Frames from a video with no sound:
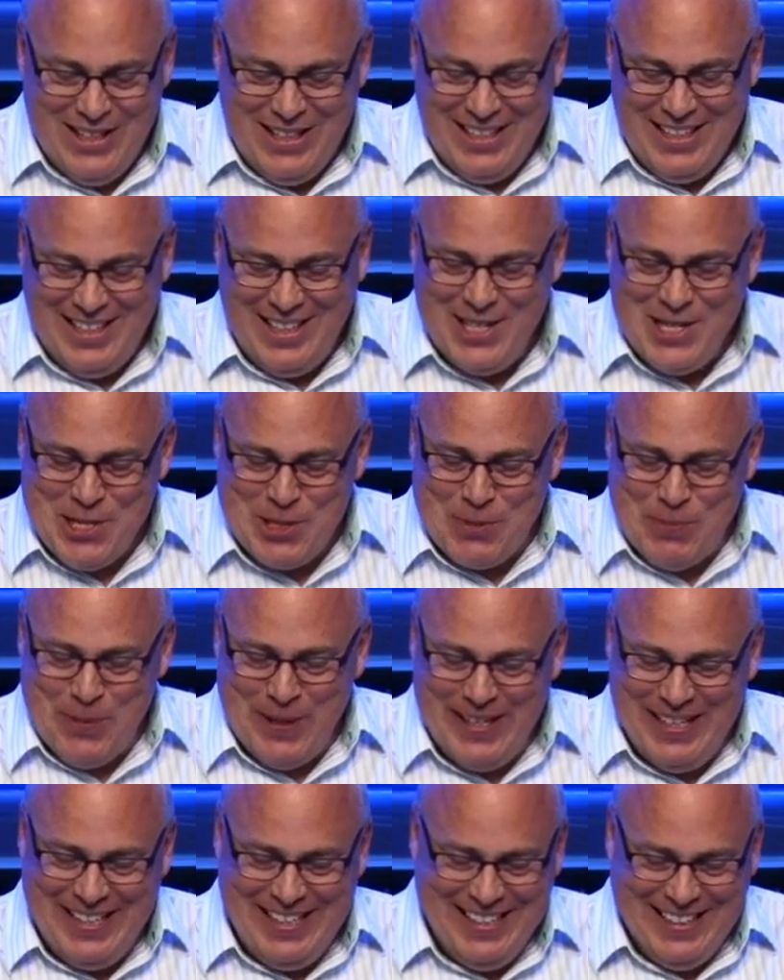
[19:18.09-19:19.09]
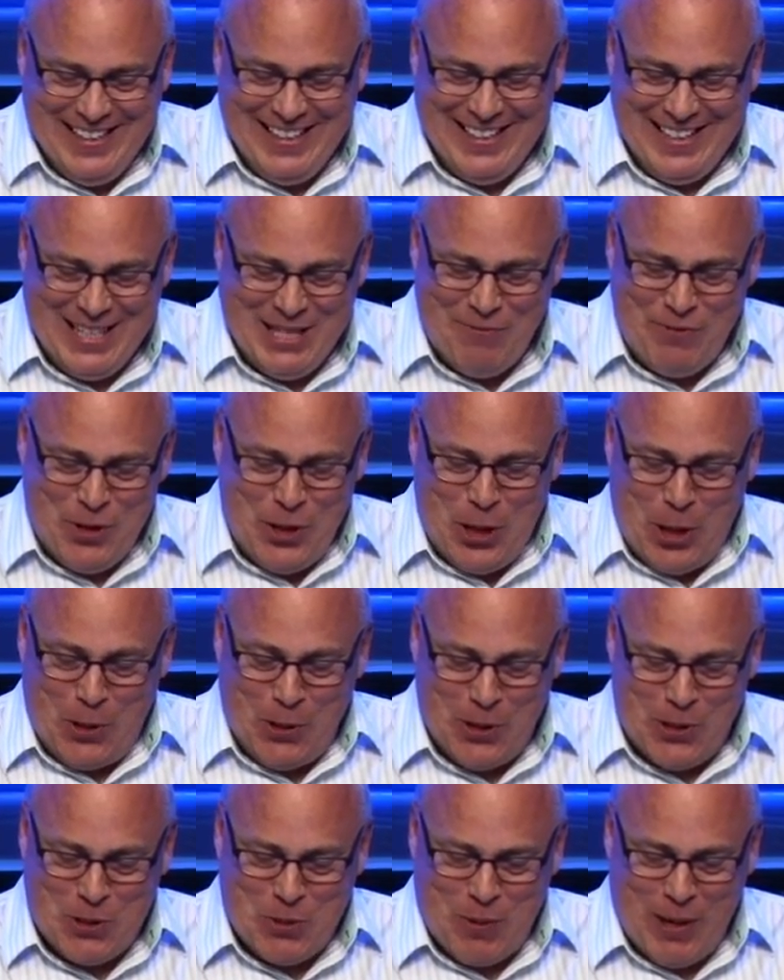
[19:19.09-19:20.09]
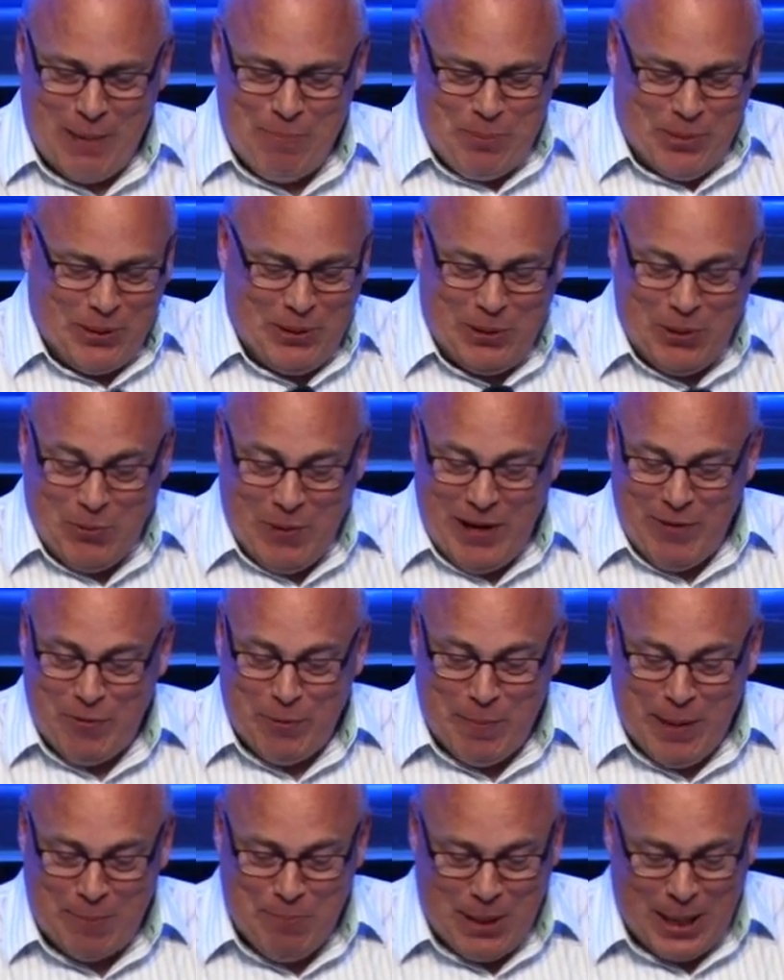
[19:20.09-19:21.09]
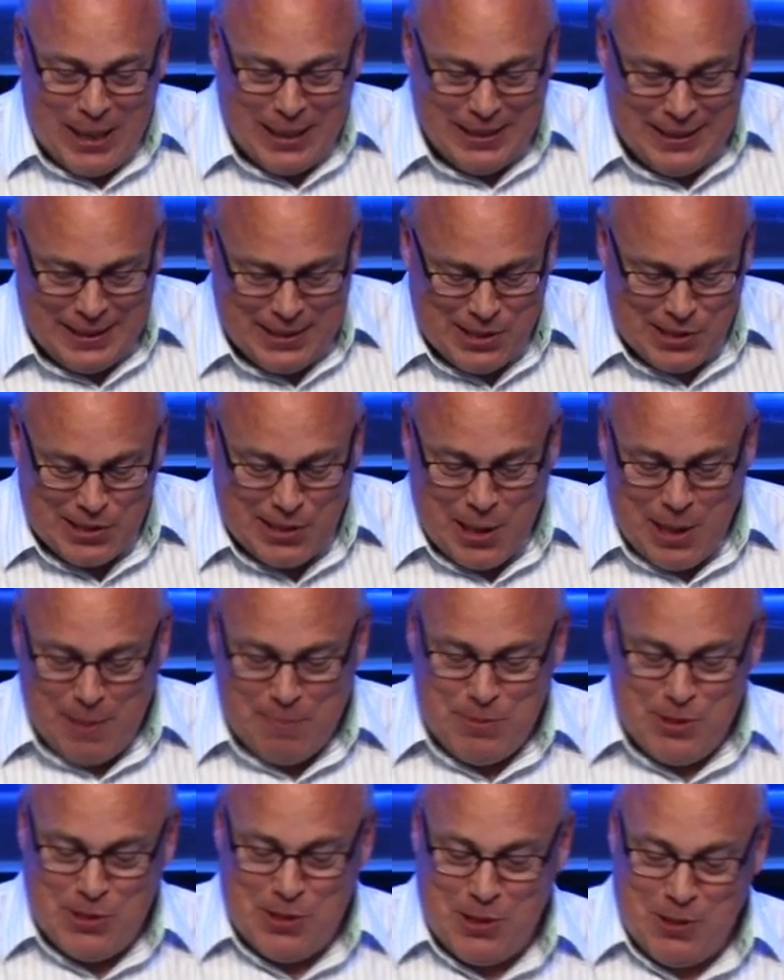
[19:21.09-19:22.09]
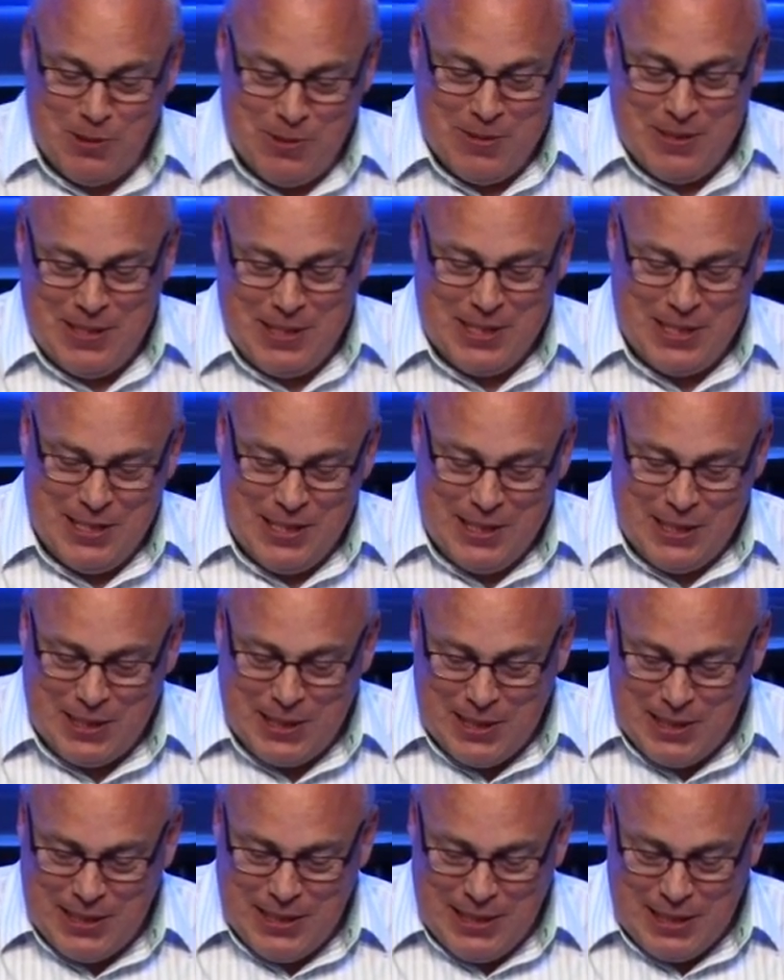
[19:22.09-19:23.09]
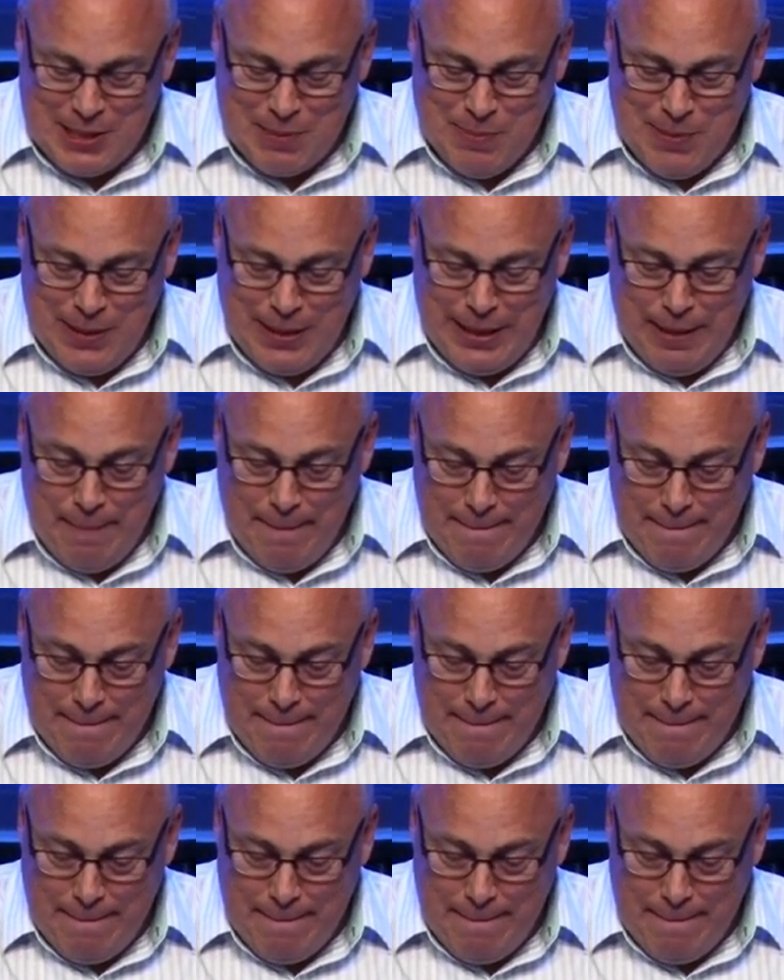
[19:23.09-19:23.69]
It is me. If you notice, when I pull it away from my body, it stops. So it's, it's, it's me.